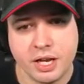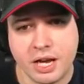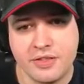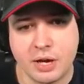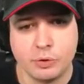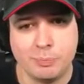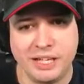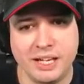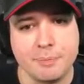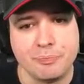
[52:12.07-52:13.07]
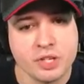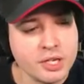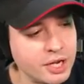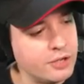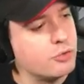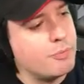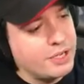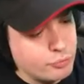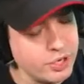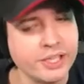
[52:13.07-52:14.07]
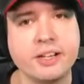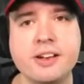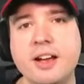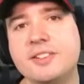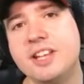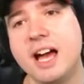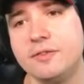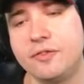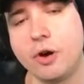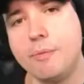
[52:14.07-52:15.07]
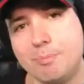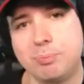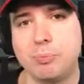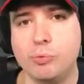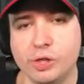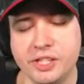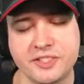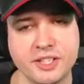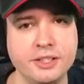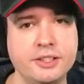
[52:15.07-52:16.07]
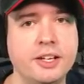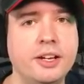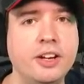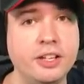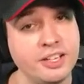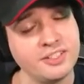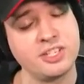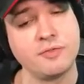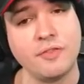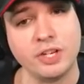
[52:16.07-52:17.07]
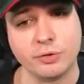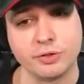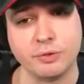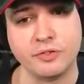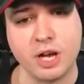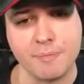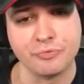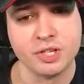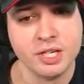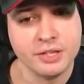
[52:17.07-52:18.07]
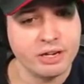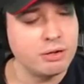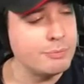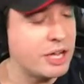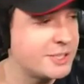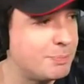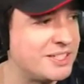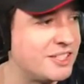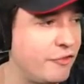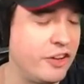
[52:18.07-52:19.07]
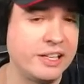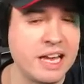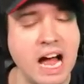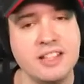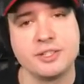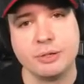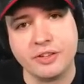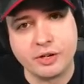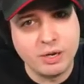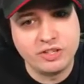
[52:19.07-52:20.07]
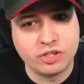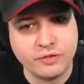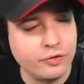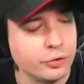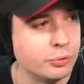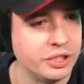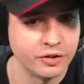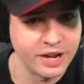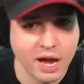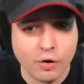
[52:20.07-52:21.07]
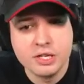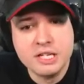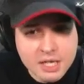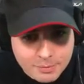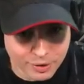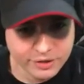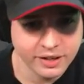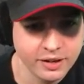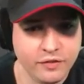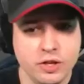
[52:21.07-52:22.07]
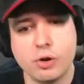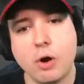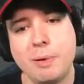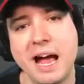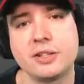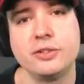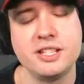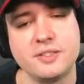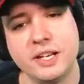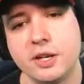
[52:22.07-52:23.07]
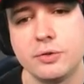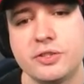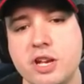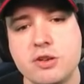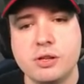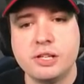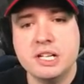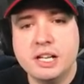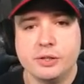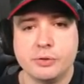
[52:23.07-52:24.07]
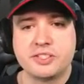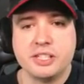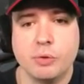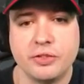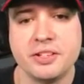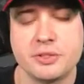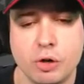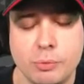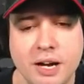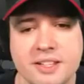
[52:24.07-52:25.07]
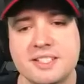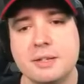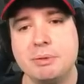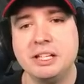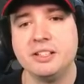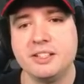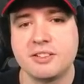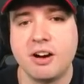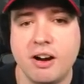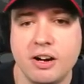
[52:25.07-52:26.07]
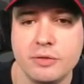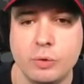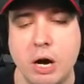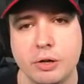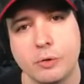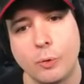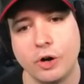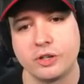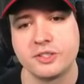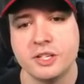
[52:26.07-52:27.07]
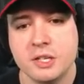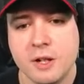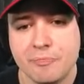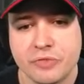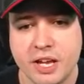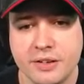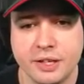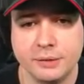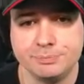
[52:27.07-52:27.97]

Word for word: and that would be him. And you might recognize that from recent test server videos we've done. Now, I'm not specifically answering the question for you here now, but if you go back to these videos and you'll see what this robot's abilities are and how he works, and